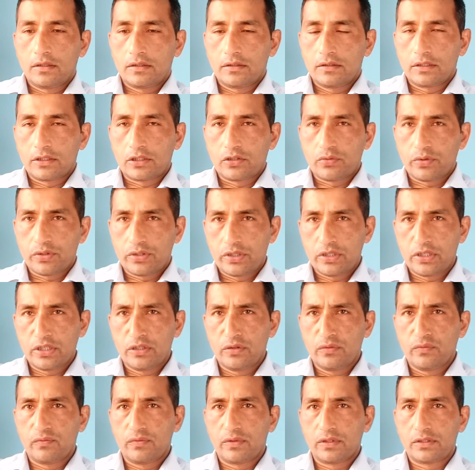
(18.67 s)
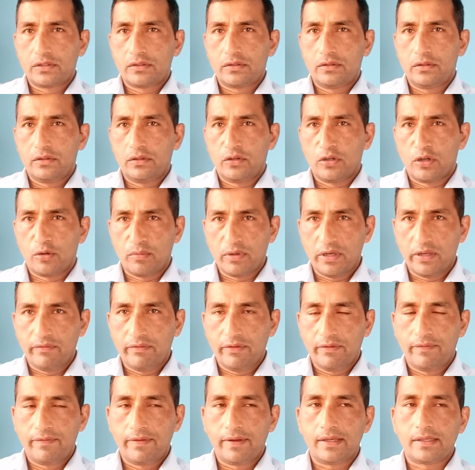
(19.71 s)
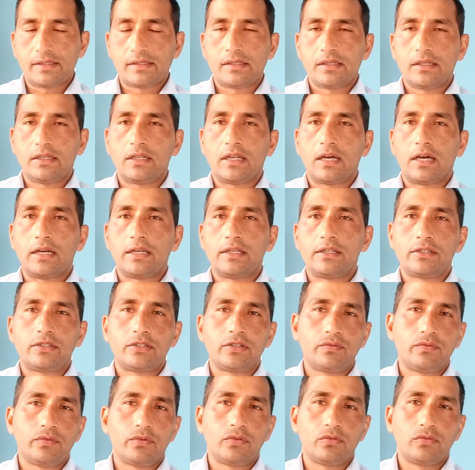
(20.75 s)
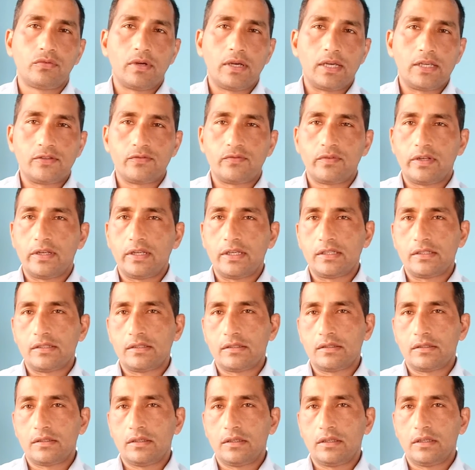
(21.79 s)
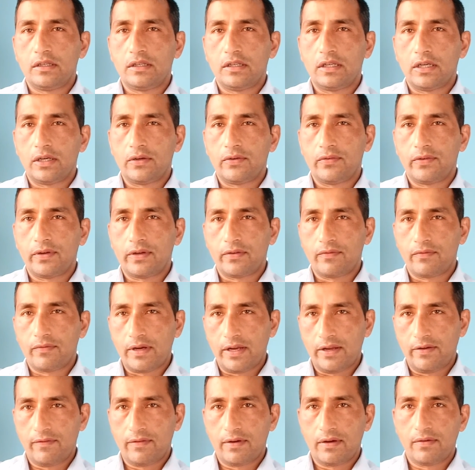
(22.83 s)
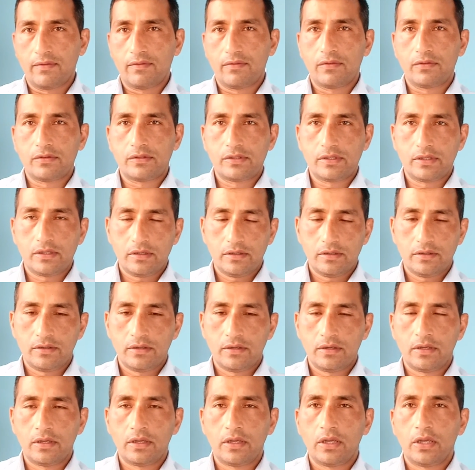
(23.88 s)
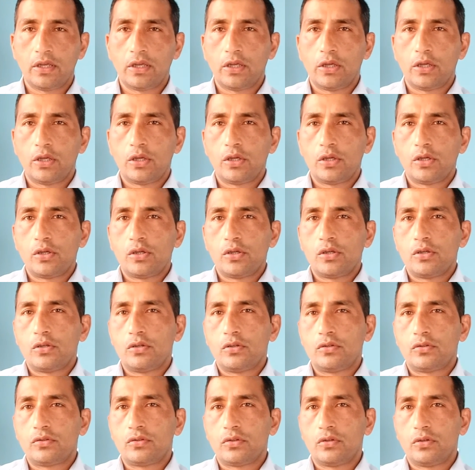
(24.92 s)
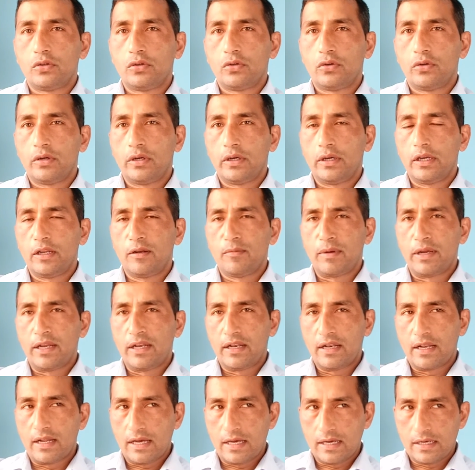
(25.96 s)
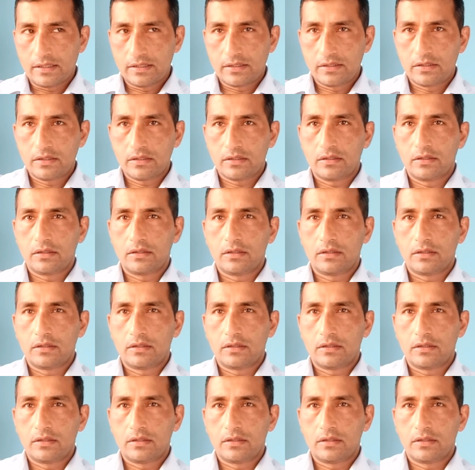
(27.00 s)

the question what normally we face in our interview as well as in our Viva Voce. So in my last